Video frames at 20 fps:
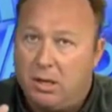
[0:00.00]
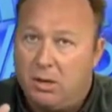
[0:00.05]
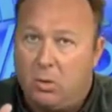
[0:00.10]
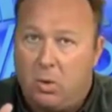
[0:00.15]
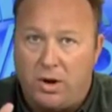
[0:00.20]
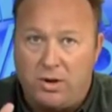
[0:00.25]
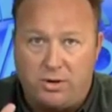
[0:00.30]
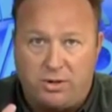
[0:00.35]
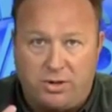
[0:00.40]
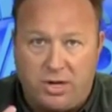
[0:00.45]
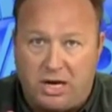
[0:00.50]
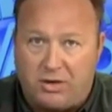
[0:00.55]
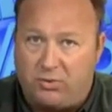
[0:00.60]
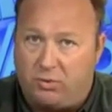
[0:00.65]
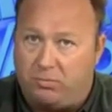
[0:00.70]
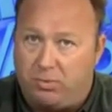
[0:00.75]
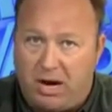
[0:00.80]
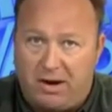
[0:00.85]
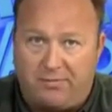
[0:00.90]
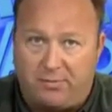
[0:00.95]
what your sexual
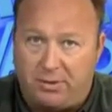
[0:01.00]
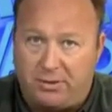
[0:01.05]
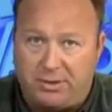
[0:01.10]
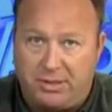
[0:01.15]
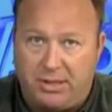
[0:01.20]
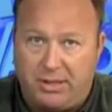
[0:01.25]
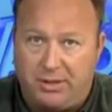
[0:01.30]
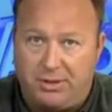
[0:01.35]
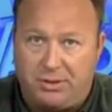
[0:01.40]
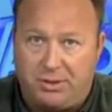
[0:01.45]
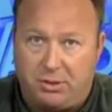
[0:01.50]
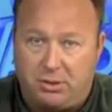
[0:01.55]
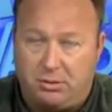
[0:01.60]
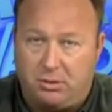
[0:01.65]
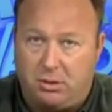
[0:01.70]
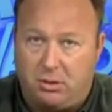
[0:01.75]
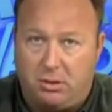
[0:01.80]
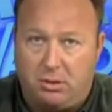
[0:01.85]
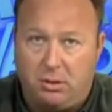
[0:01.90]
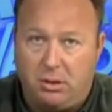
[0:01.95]
preference is
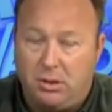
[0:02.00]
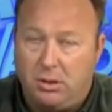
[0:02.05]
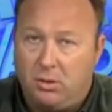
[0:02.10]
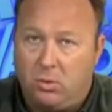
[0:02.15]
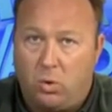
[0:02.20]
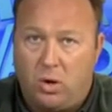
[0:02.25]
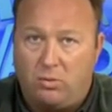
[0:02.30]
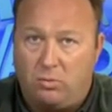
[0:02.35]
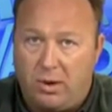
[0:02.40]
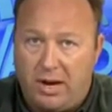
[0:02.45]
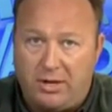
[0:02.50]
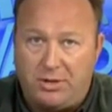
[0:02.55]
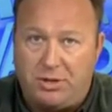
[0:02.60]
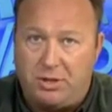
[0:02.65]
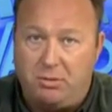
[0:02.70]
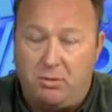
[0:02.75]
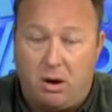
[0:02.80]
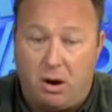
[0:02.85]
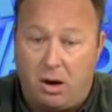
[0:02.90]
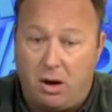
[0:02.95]
or what race
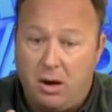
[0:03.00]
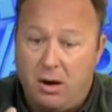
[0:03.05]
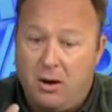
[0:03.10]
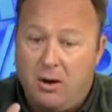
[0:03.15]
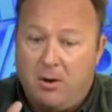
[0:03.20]
you are.